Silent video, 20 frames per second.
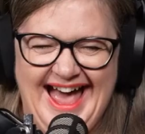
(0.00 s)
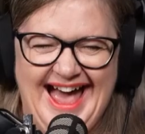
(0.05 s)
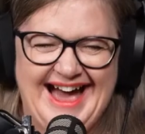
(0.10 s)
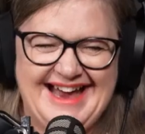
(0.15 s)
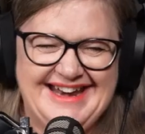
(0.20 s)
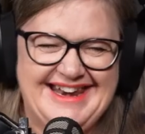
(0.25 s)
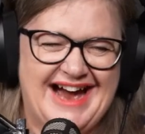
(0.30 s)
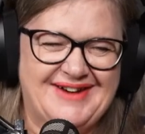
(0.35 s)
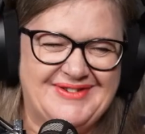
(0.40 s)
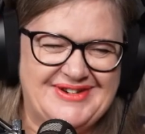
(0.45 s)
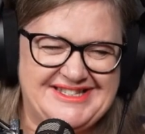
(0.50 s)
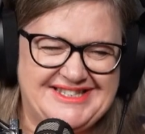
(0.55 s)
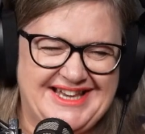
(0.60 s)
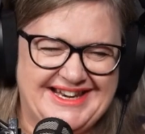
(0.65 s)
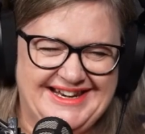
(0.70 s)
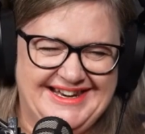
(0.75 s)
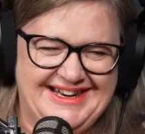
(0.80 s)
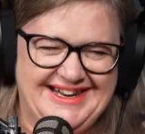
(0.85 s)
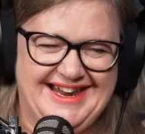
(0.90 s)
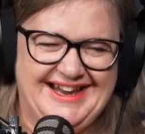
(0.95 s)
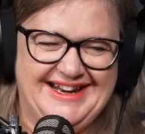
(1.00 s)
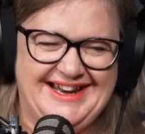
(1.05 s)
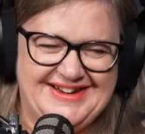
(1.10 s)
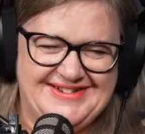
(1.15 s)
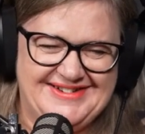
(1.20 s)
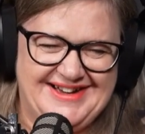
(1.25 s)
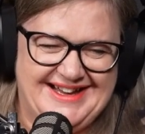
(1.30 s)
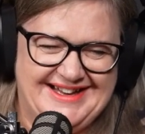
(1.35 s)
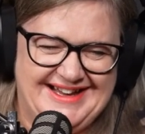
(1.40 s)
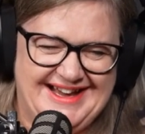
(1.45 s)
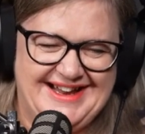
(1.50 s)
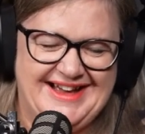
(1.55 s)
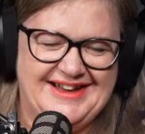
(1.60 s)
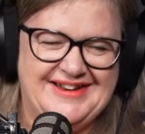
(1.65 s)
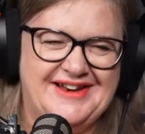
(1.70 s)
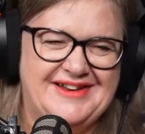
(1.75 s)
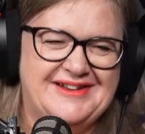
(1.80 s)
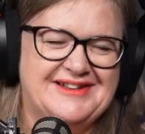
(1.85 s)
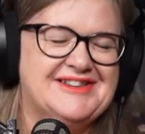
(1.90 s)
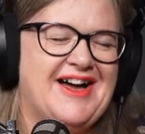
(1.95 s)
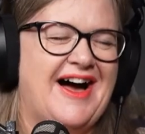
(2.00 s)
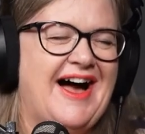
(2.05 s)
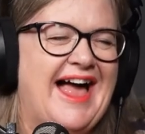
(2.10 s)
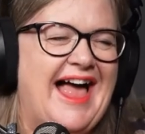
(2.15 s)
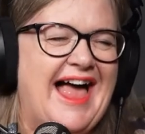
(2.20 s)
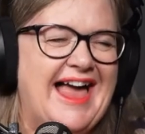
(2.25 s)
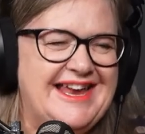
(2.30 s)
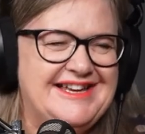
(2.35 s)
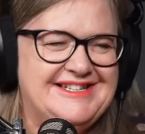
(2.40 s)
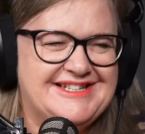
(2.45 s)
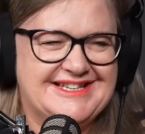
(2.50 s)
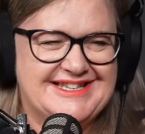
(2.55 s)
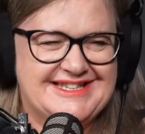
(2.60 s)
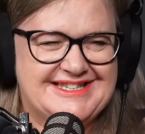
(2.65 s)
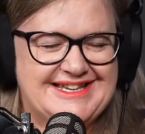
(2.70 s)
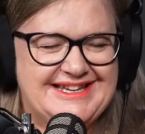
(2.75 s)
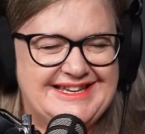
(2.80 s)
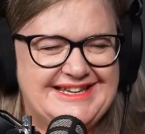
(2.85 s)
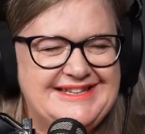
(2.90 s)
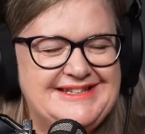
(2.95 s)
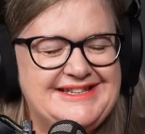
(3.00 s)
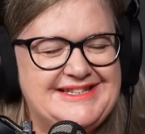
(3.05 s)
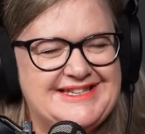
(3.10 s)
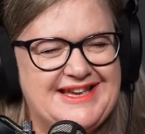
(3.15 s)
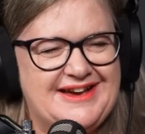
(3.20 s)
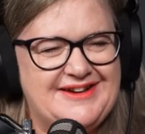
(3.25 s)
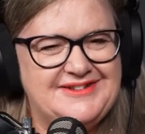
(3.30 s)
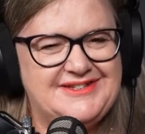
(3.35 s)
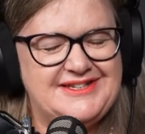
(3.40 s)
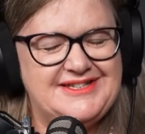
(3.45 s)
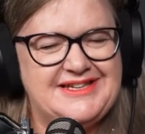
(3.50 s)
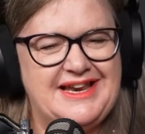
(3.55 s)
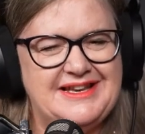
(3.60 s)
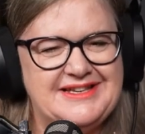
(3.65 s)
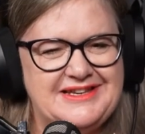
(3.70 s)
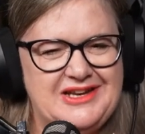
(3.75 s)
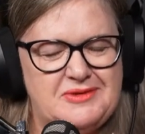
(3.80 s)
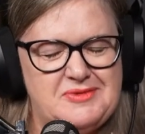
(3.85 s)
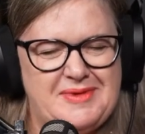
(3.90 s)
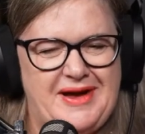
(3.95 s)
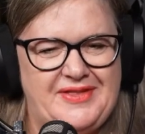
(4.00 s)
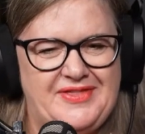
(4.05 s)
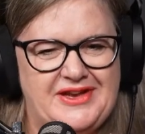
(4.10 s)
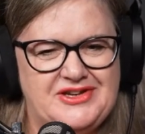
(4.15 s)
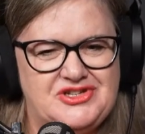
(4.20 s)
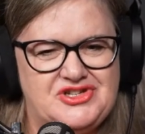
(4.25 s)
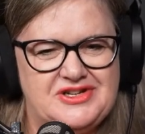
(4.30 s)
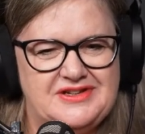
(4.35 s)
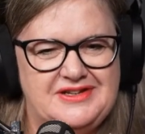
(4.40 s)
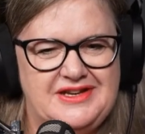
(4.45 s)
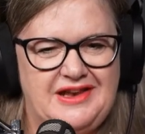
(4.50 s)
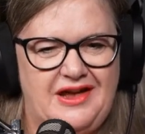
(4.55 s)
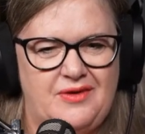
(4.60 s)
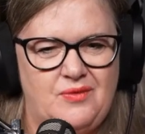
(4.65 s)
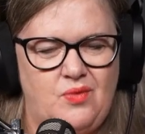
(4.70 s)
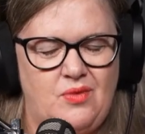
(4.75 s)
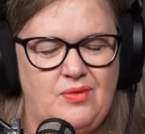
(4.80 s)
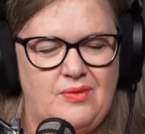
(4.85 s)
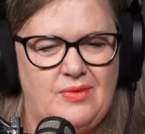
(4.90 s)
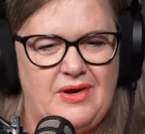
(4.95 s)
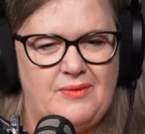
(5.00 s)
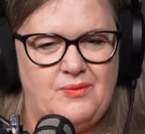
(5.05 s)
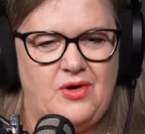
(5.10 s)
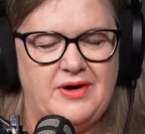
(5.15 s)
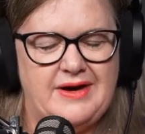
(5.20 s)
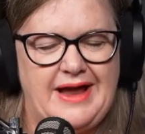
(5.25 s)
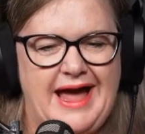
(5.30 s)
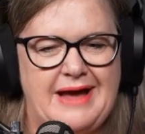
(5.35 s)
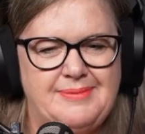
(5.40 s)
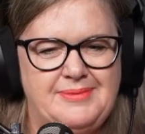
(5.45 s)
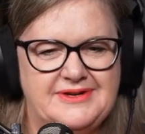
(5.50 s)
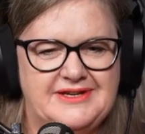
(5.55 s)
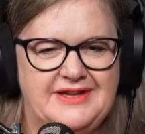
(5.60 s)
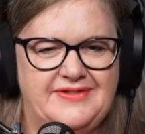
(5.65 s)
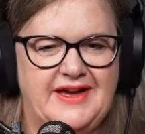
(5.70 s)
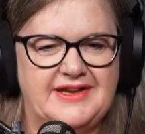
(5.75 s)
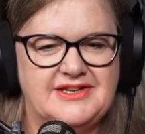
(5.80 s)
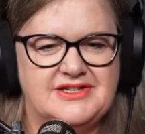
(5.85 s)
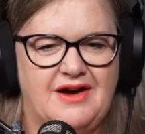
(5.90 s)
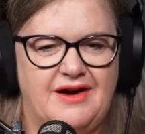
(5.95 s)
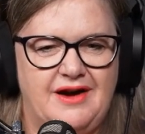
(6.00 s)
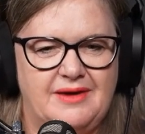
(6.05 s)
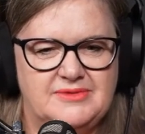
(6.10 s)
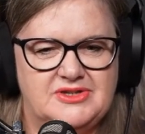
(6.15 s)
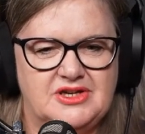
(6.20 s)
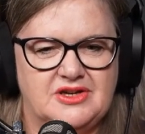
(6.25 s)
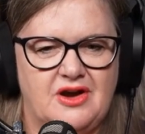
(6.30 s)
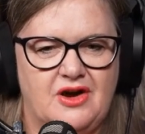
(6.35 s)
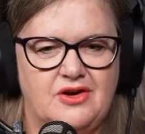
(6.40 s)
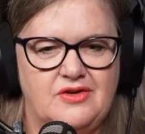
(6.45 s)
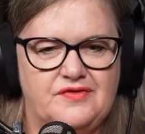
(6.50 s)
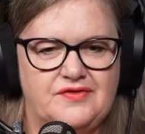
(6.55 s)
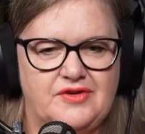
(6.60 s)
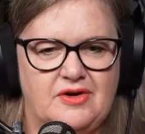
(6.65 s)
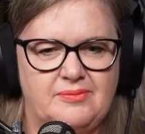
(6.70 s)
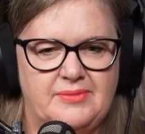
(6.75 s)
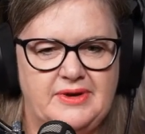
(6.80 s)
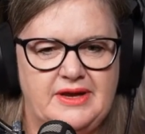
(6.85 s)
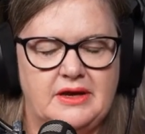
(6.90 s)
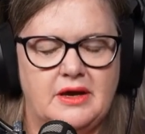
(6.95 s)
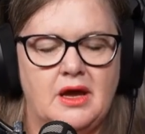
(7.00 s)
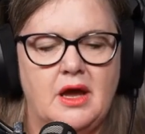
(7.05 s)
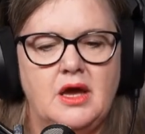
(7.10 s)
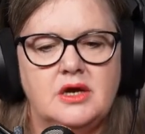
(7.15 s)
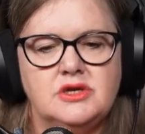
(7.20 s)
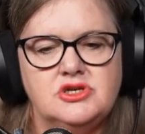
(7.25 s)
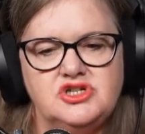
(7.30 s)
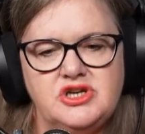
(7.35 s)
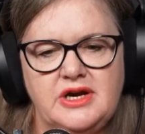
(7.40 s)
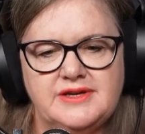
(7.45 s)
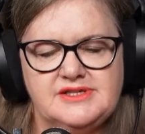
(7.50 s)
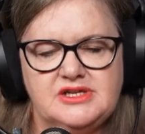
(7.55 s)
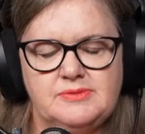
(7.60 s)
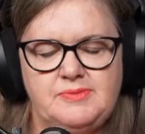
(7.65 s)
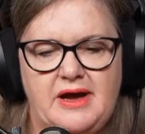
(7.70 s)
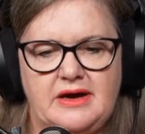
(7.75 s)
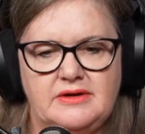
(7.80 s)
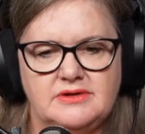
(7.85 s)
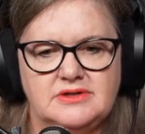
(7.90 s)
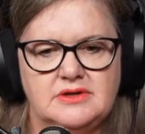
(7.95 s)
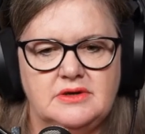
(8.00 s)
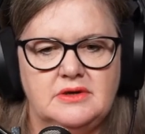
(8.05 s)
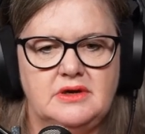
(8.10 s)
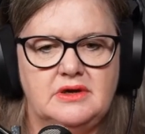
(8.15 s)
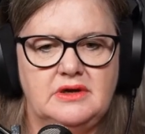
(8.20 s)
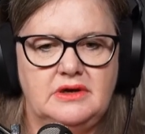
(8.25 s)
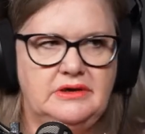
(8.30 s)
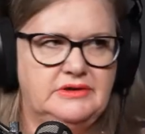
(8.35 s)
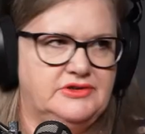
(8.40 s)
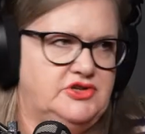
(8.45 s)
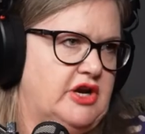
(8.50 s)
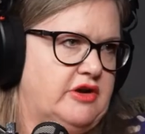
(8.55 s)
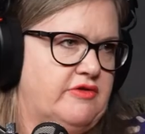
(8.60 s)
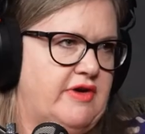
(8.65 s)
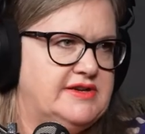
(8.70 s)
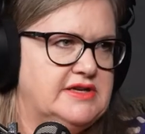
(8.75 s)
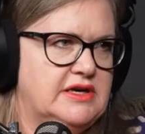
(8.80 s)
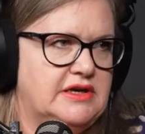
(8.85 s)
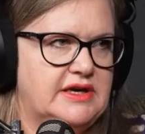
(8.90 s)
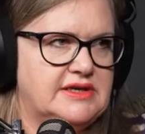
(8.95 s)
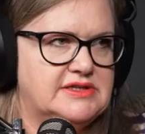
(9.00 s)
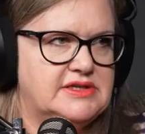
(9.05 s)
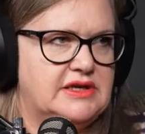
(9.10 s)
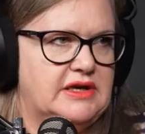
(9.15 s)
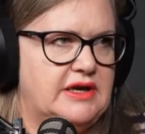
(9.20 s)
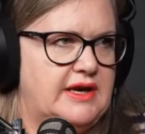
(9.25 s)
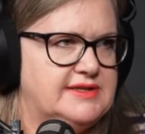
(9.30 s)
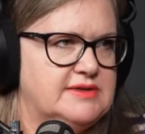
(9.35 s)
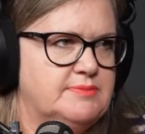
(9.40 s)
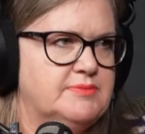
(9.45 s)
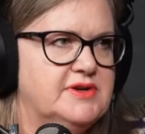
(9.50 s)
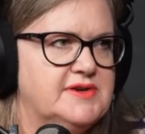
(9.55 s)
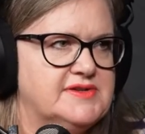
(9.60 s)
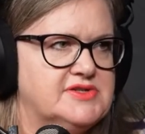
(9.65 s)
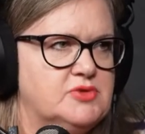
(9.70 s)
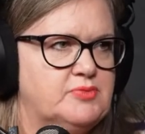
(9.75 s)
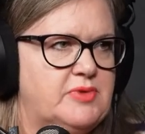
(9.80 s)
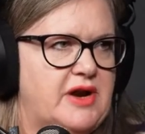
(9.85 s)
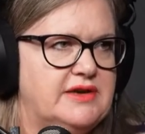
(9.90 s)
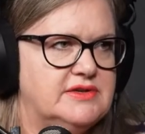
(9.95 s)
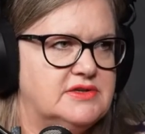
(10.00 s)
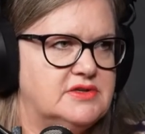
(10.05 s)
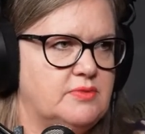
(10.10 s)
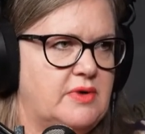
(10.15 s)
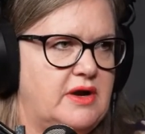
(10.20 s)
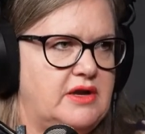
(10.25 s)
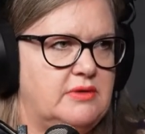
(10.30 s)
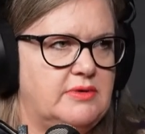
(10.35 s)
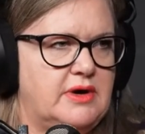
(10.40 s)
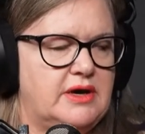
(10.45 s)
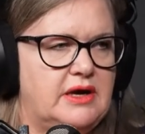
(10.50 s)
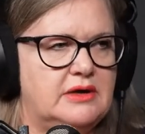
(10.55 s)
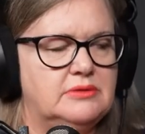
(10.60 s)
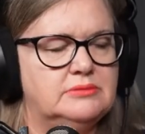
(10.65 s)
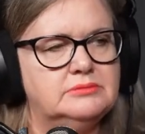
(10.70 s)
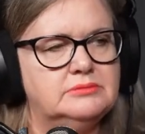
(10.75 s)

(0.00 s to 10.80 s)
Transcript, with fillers: And now we're suddenly, you know, a, a, yeah. an entire agency. So just tell us a little about that journey, like what happened in that time to go from being just about generating LinkedIn leads and personal brand to where you are now.